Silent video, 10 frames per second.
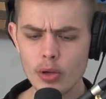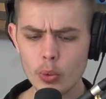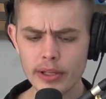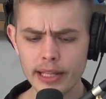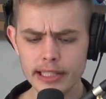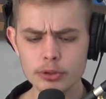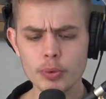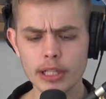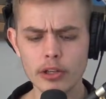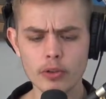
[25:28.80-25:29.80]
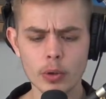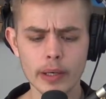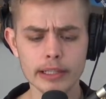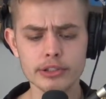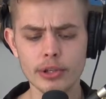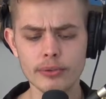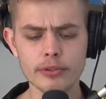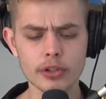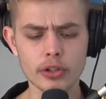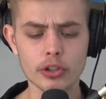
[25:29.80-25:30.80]
quick thing I just want to go over real quick. So
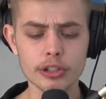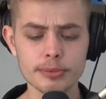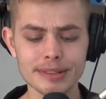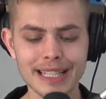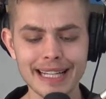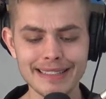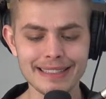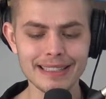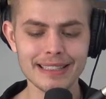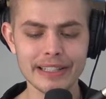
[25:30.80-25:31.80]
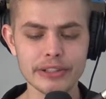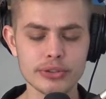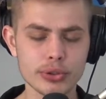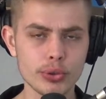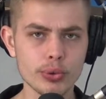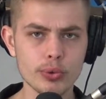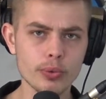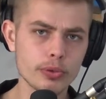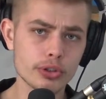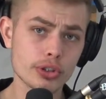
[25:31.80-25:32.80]
for Christmas, I did get
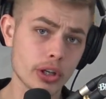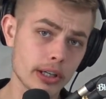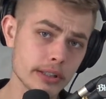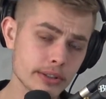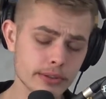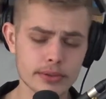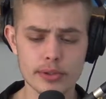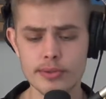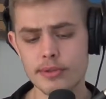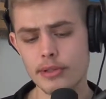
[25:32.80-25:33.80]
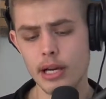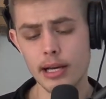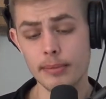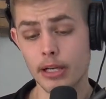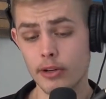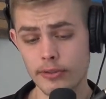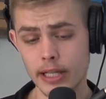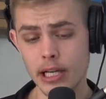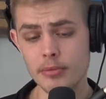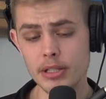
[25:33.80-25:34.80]
two sharks. So uh, my
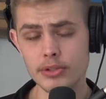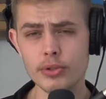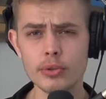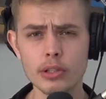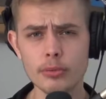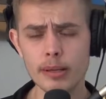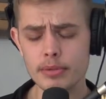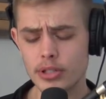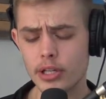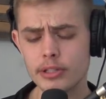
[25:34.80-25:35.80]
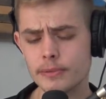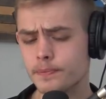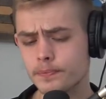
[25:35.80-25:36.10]
girlfriend got me two little baby sharks.